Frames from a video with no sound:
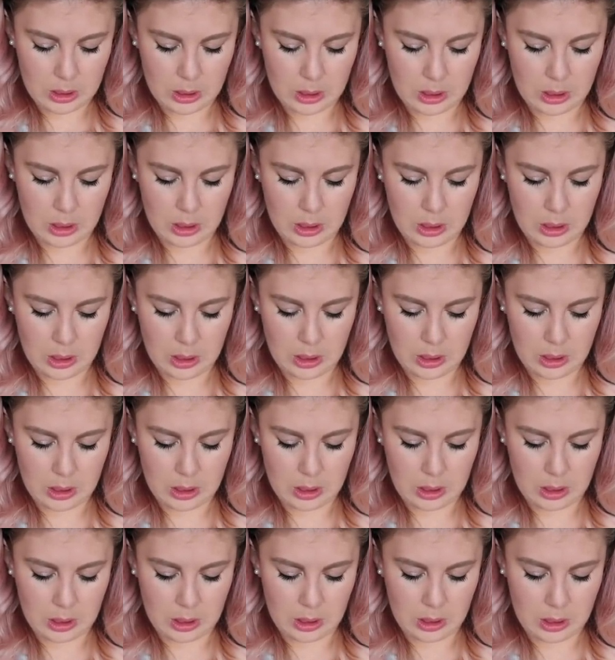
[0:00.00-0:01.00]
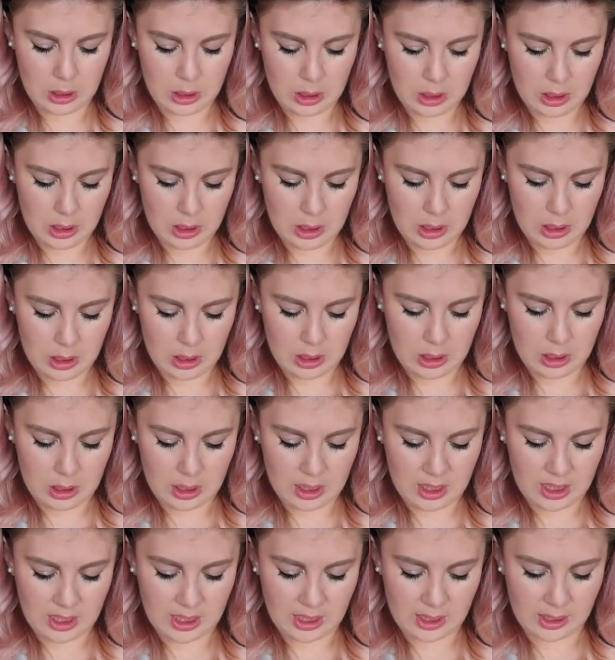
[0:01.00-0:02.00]
Mm, yeah.
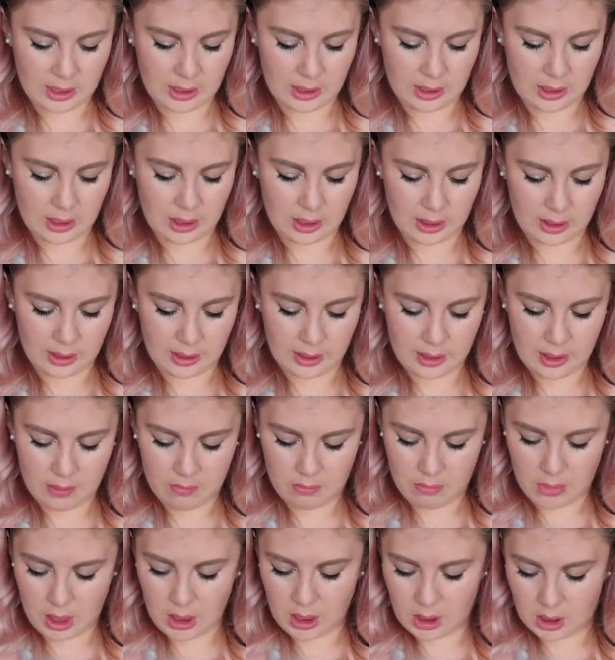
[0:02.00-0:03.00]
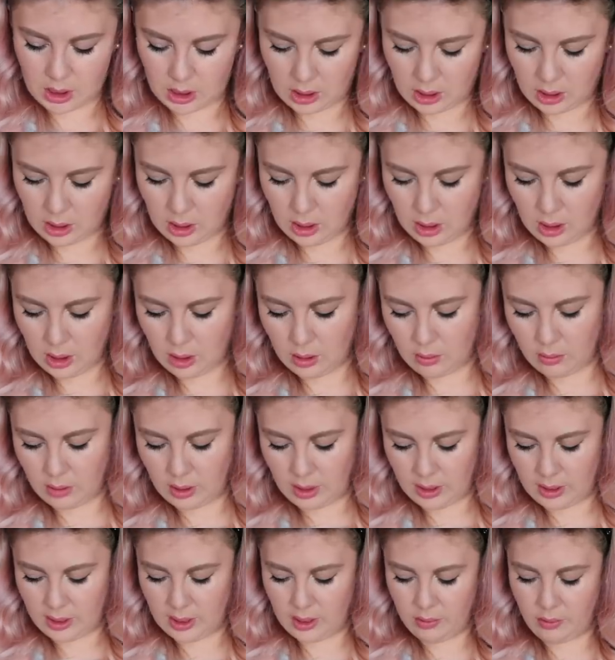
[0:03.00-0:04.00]
Tags are stuck like they're mating.
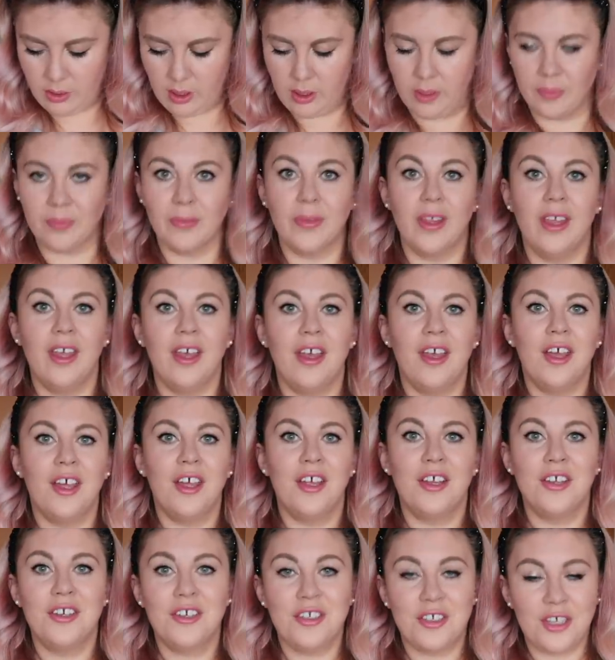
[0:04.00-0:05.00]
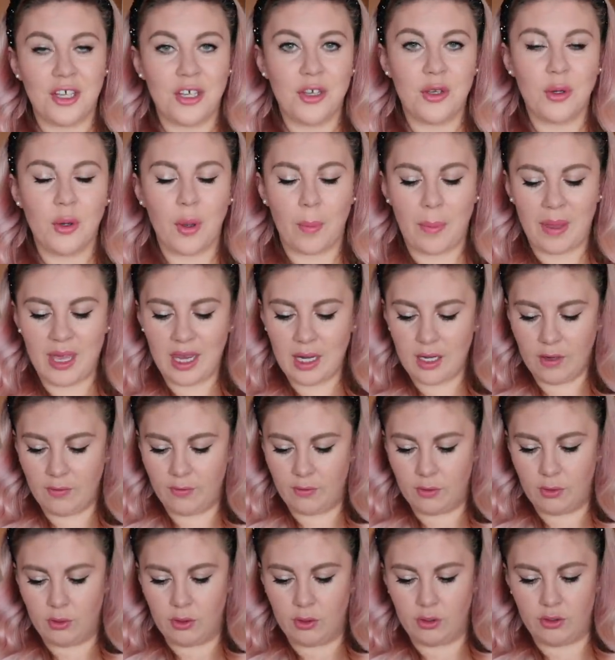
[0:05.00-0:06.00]
Right, here we are. Two
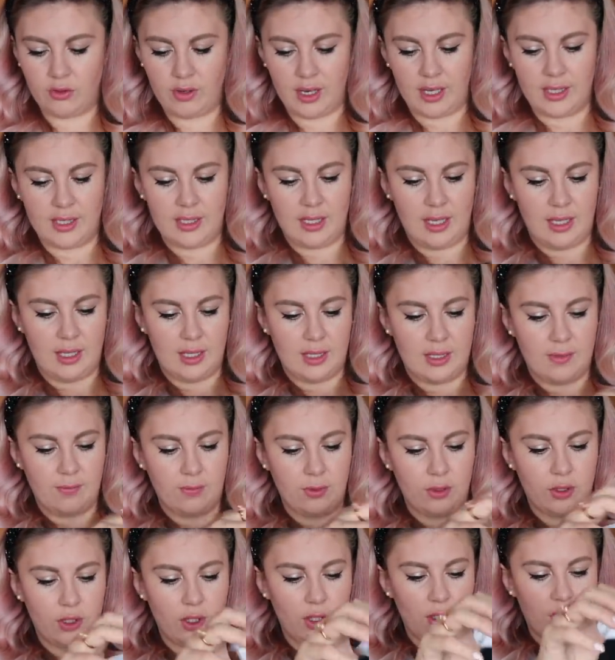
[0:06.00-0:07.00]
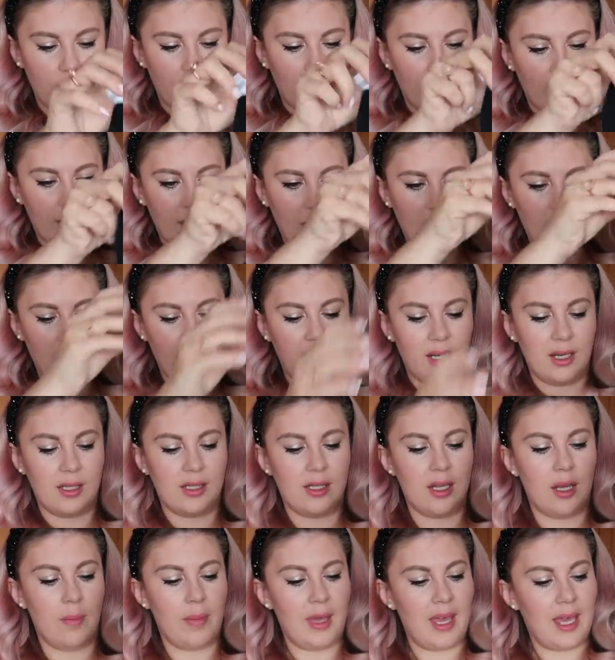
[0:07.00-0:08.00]
pinafore dresses for Doodles. I
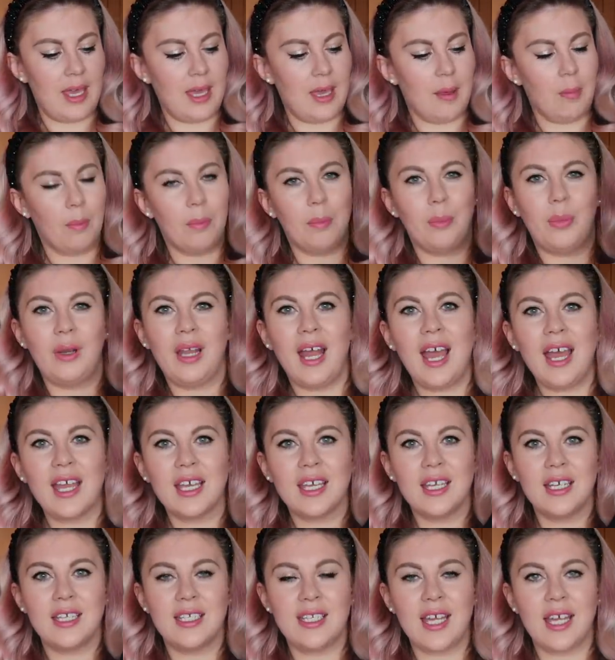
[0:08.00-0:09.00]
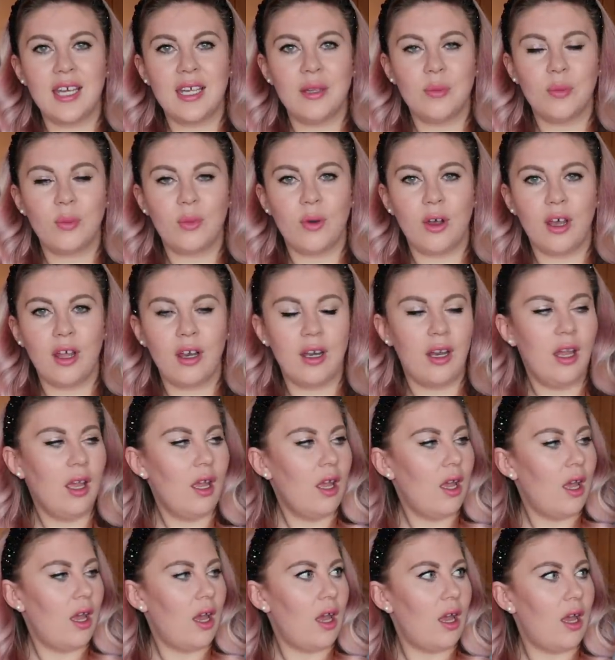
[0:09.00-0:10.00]
picked up a black denim one,
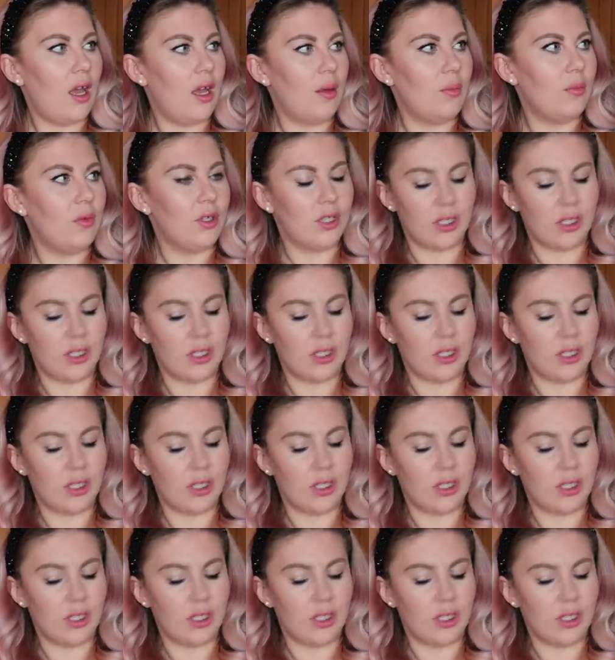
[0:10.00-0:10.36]
um,